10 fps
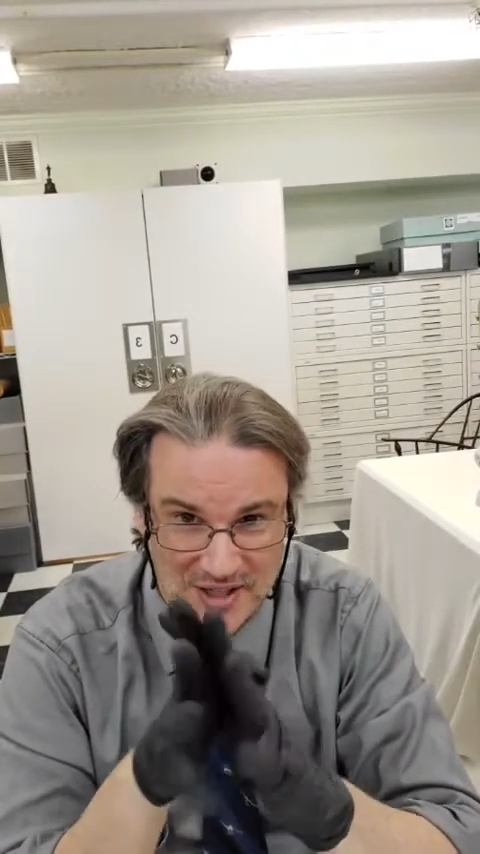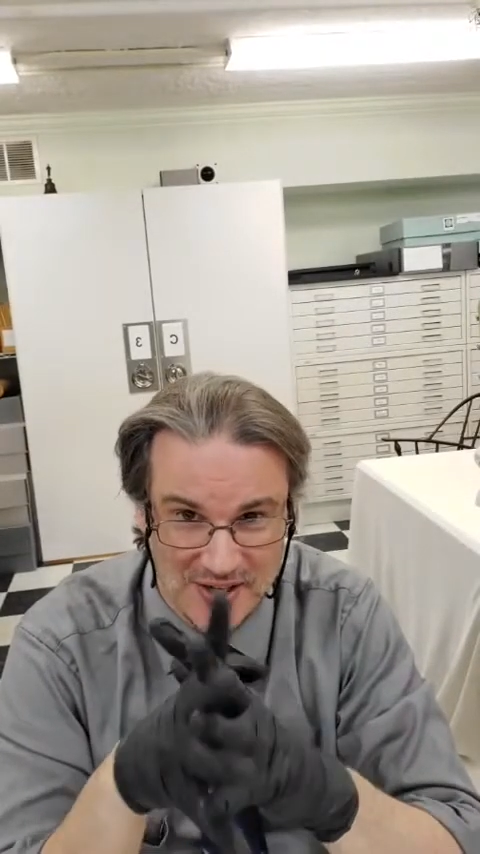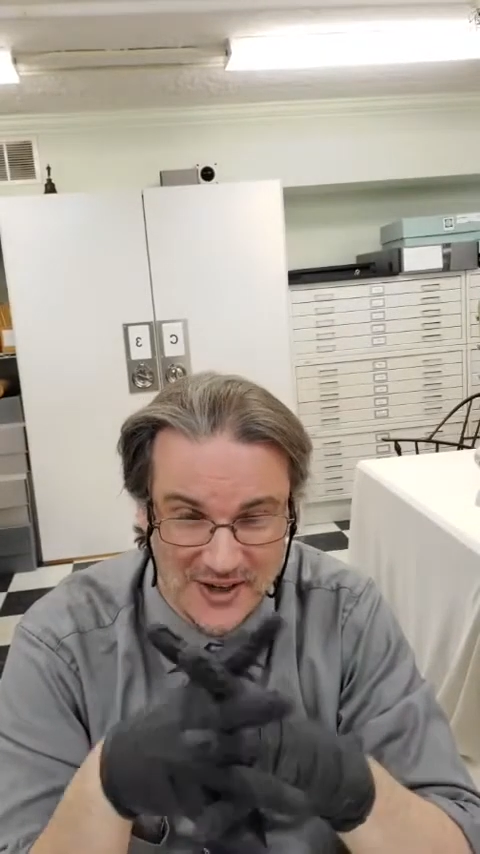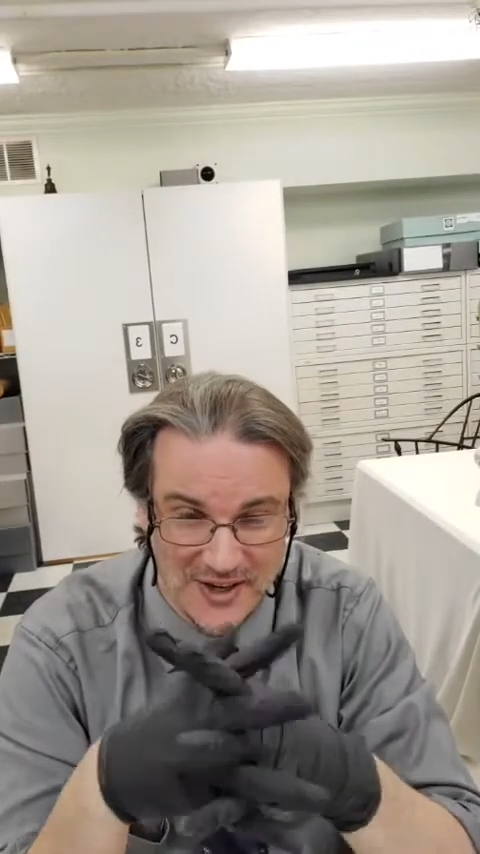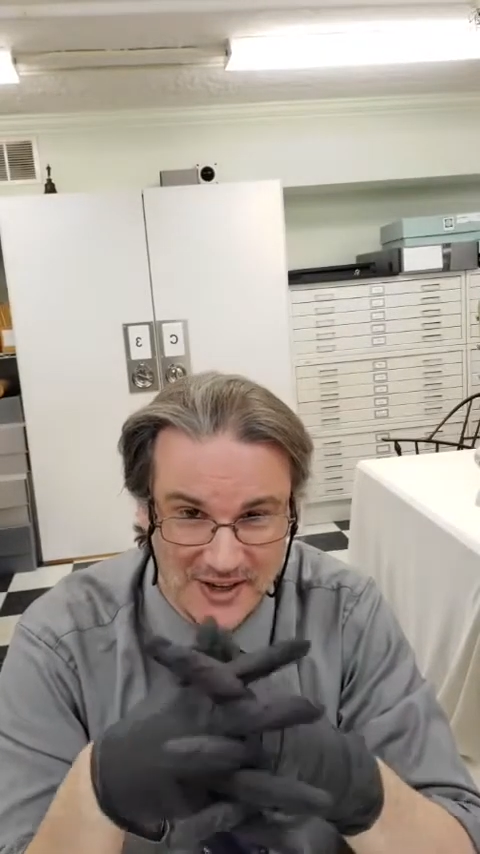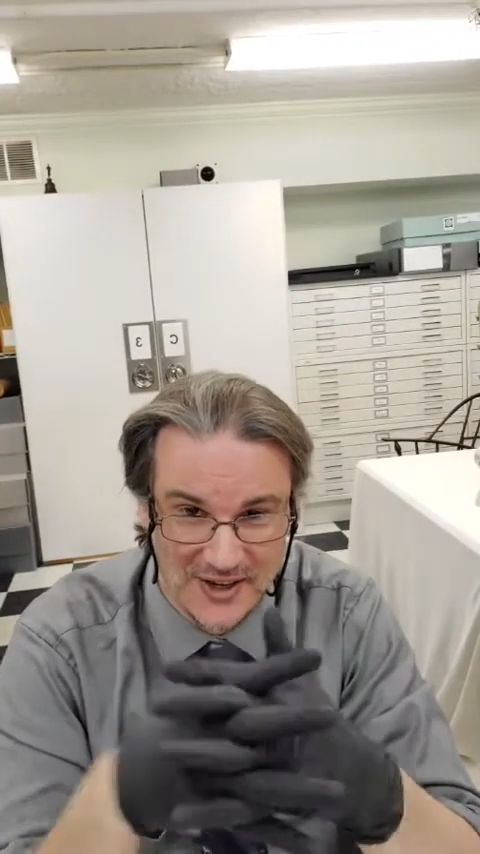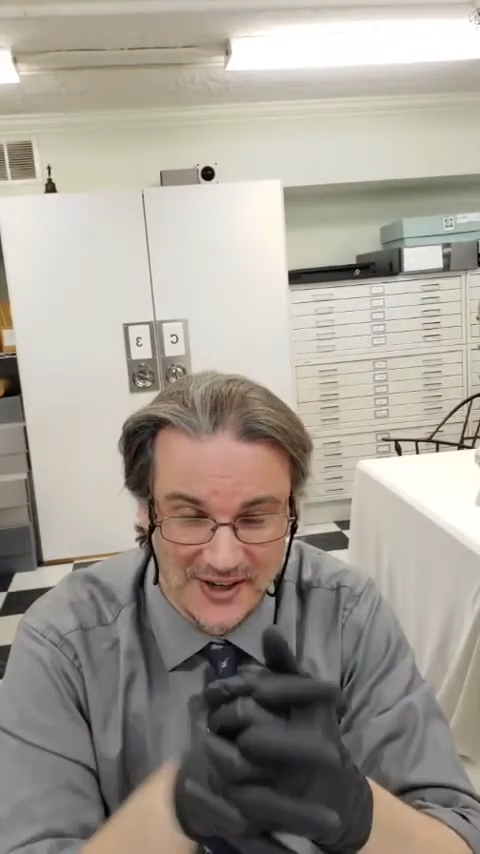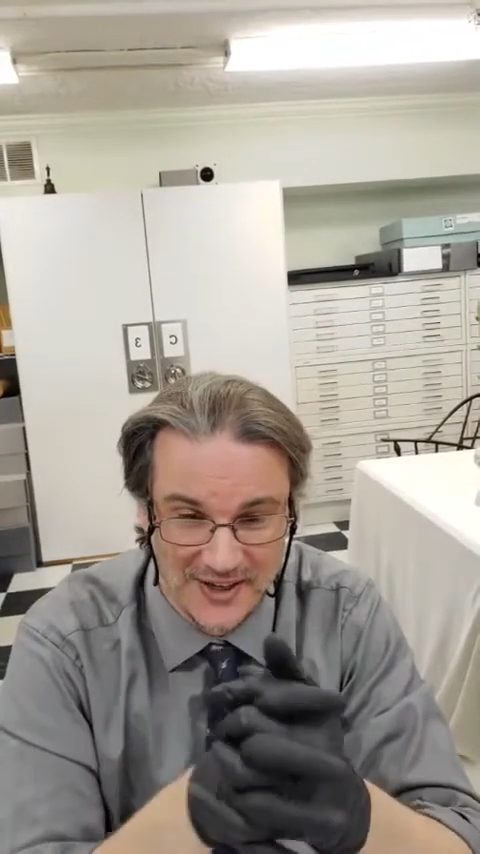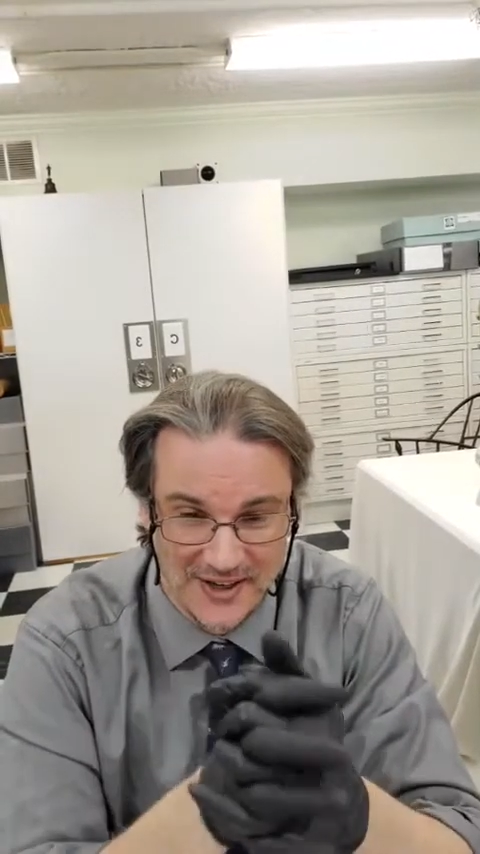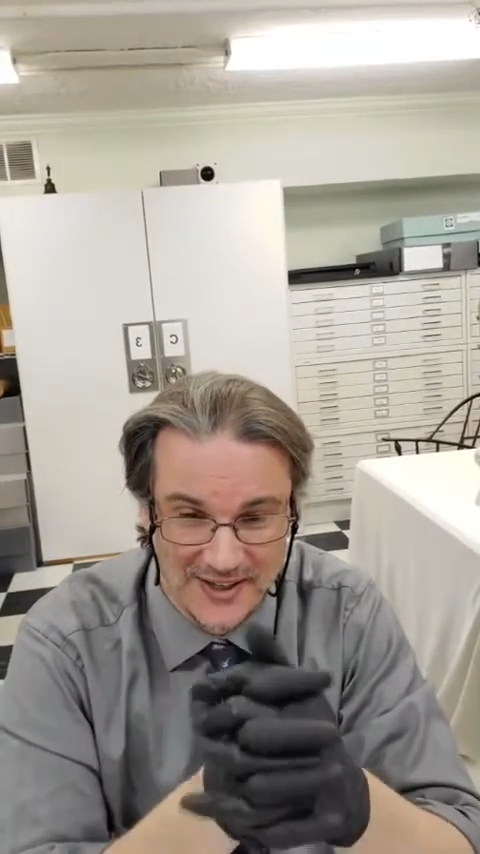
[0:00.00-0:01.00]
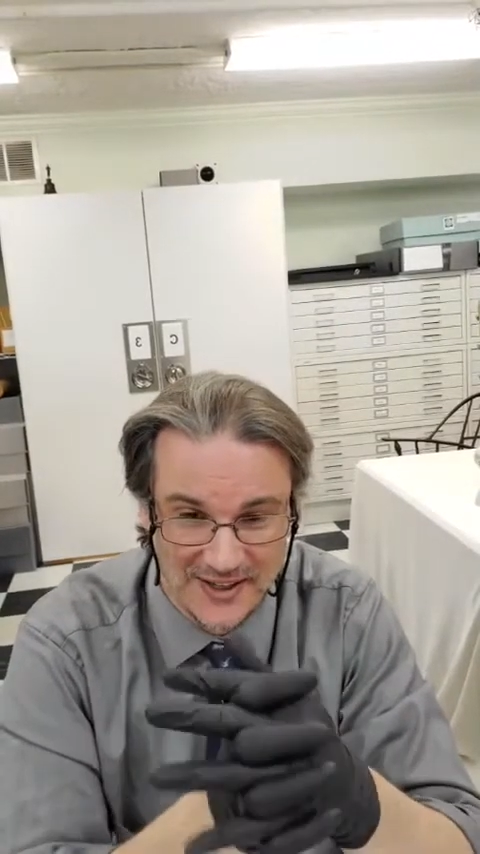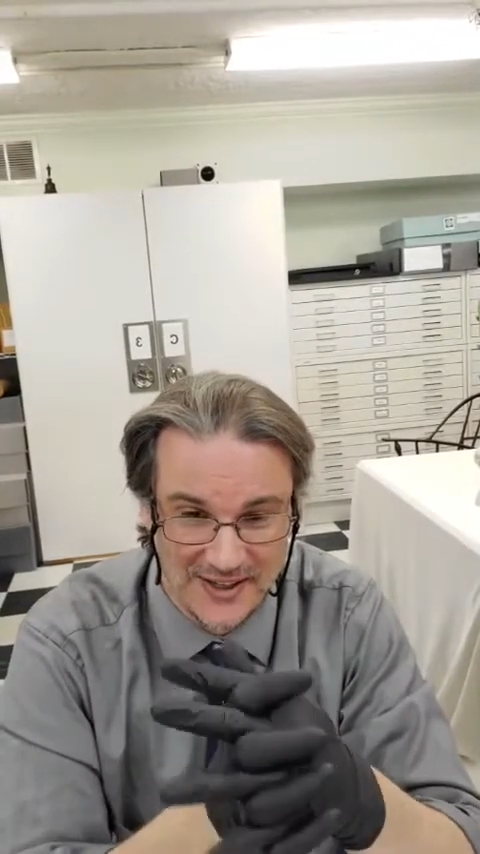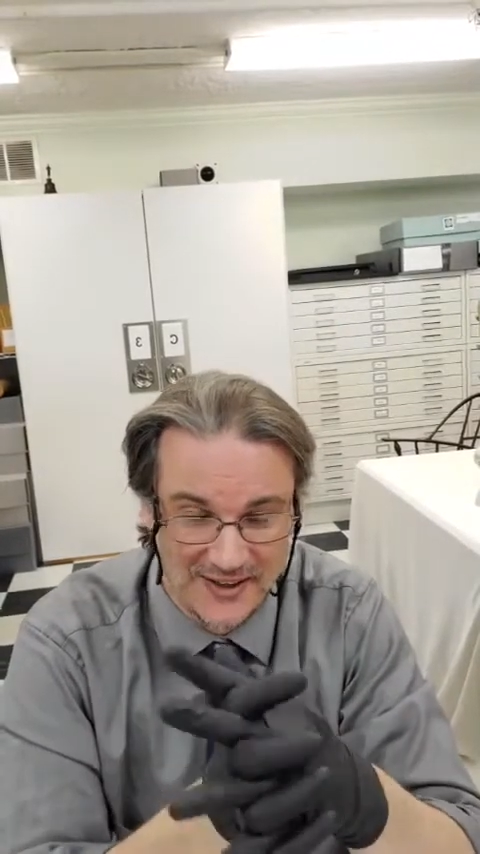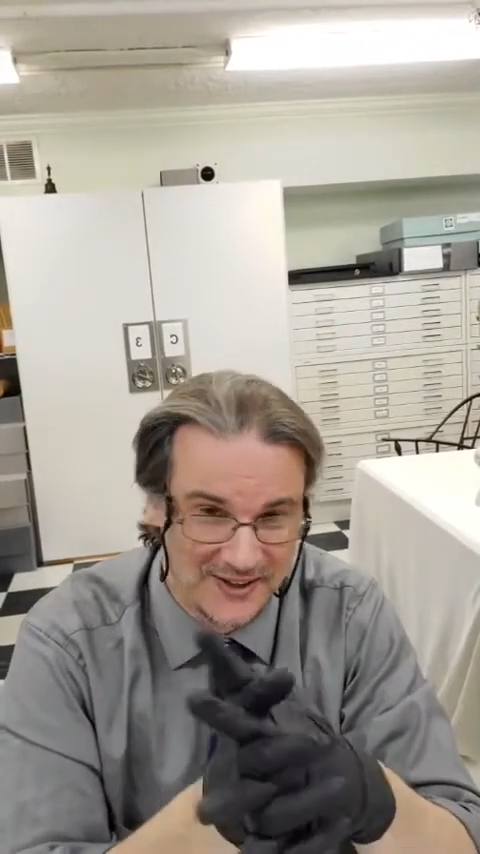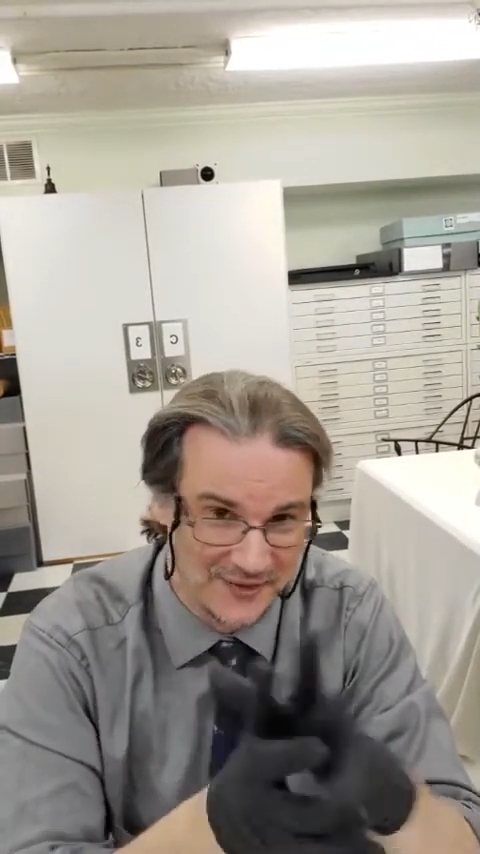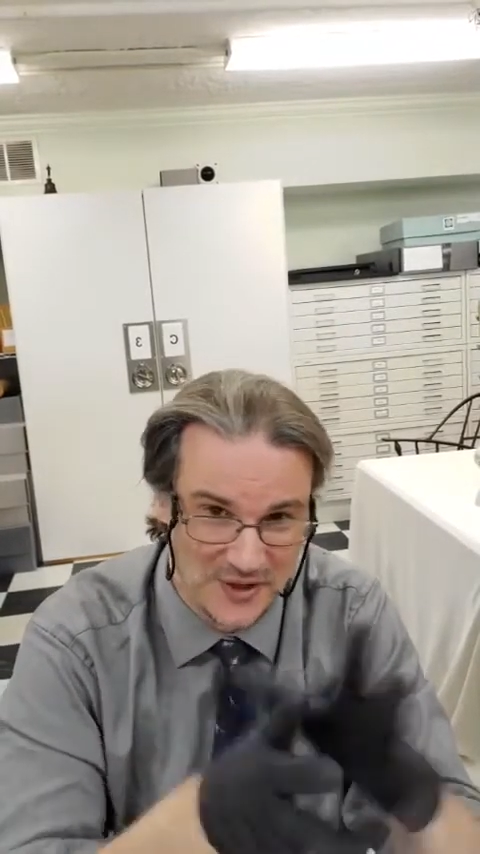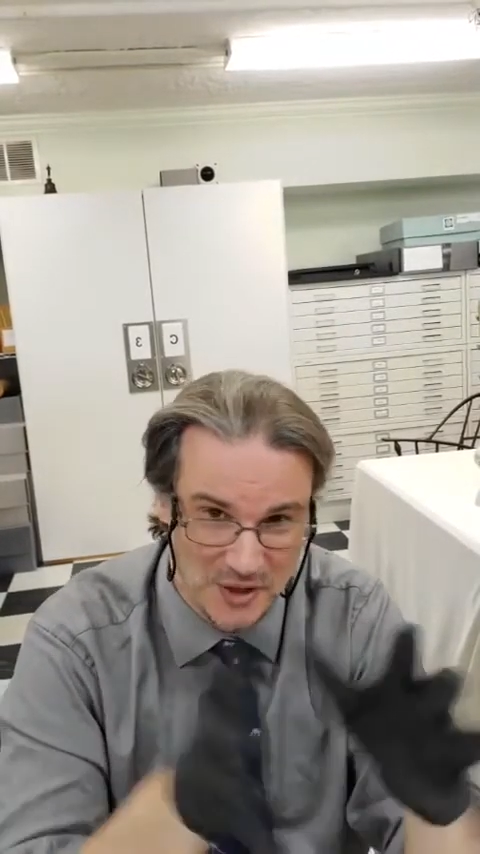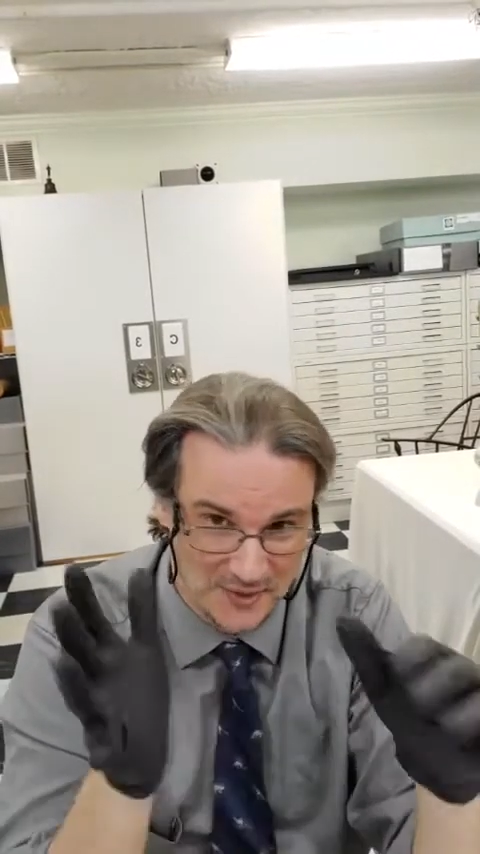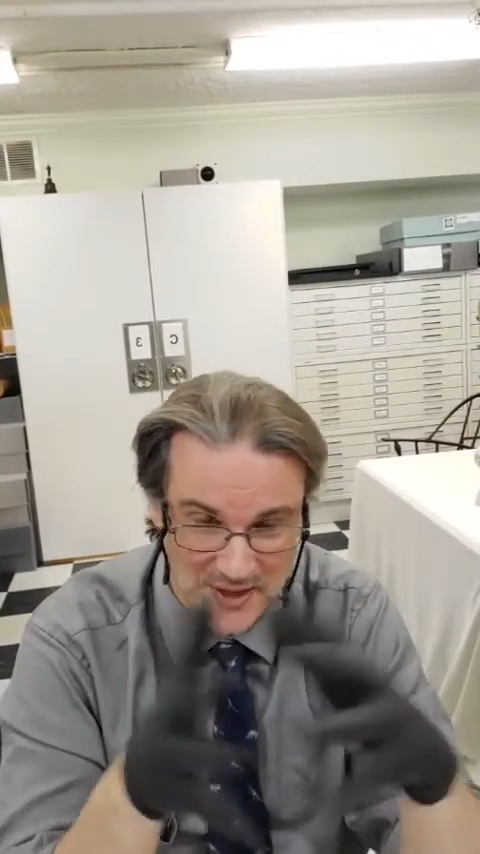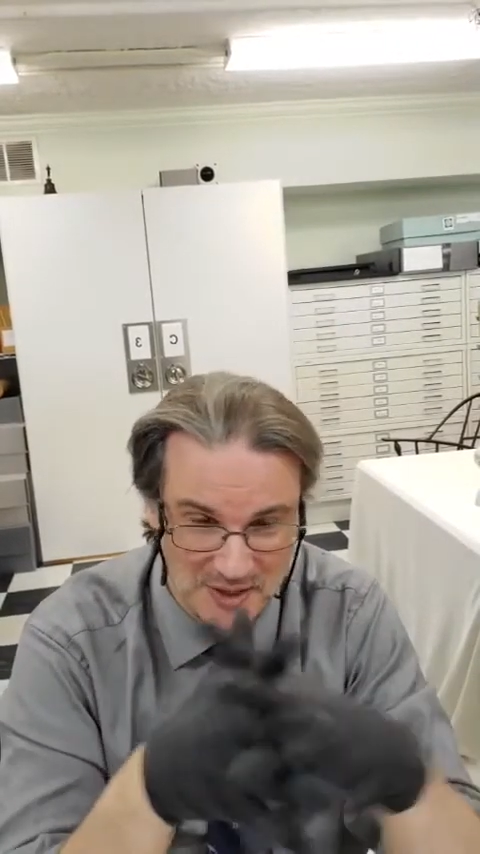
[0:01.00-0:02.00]
and on our and if you go
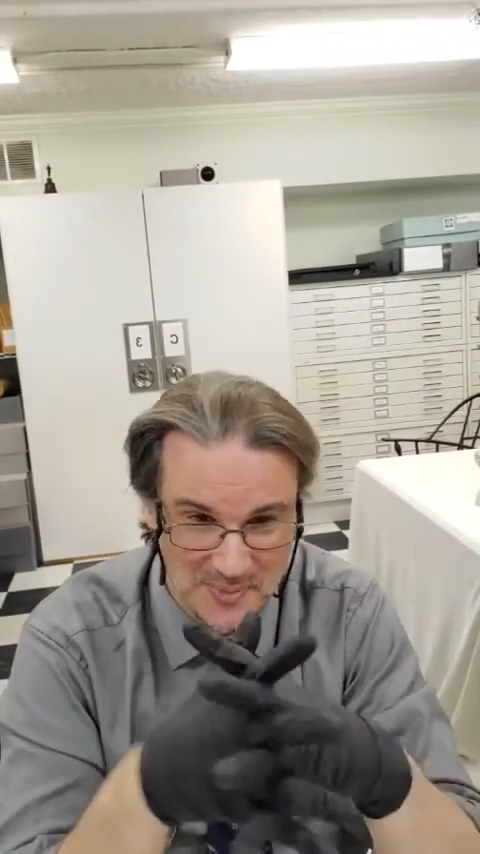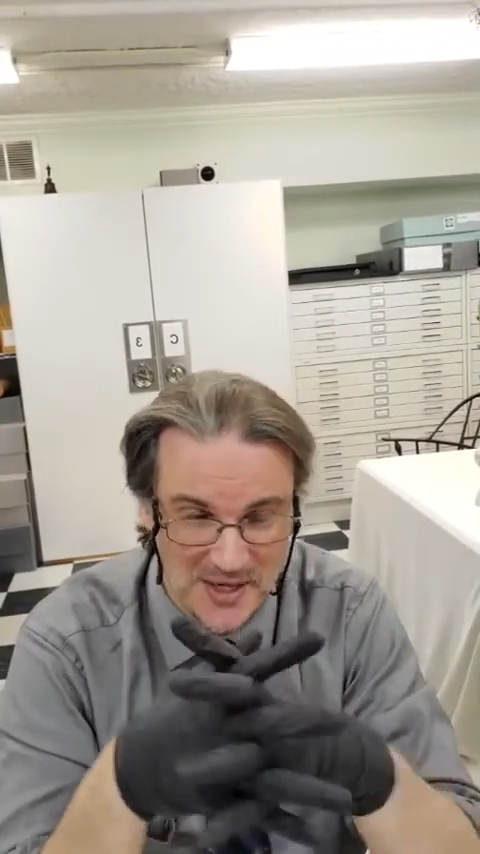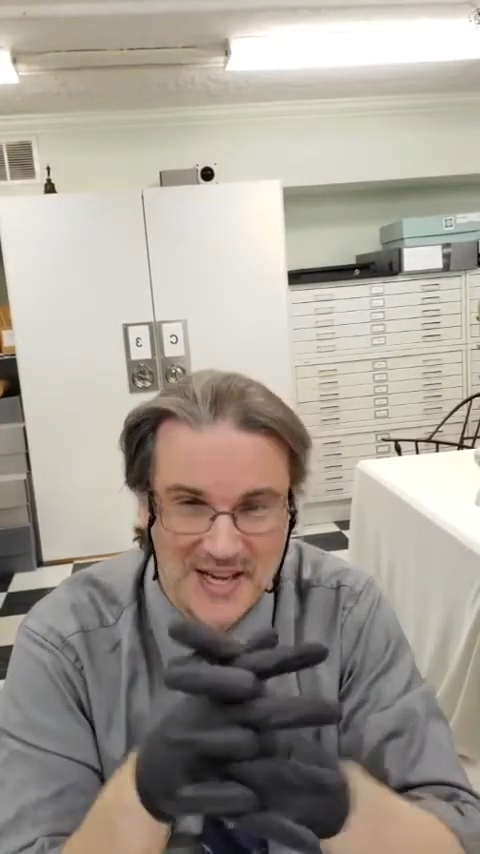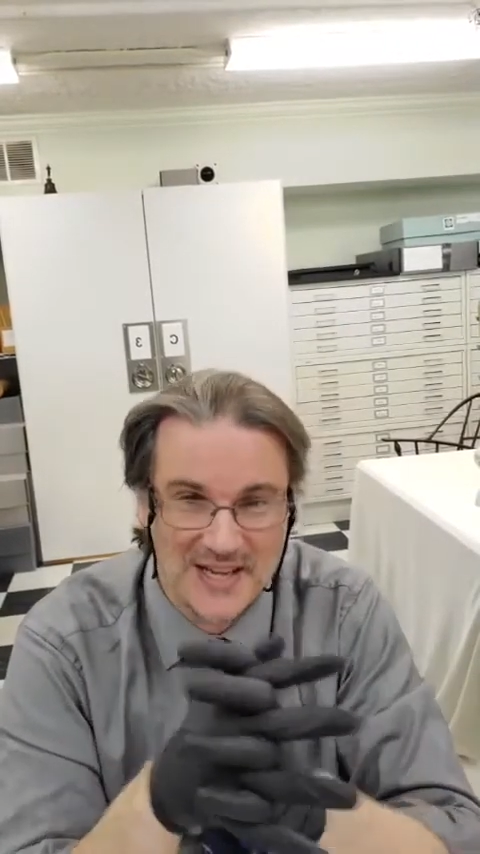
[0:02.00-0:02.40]
to Facebook,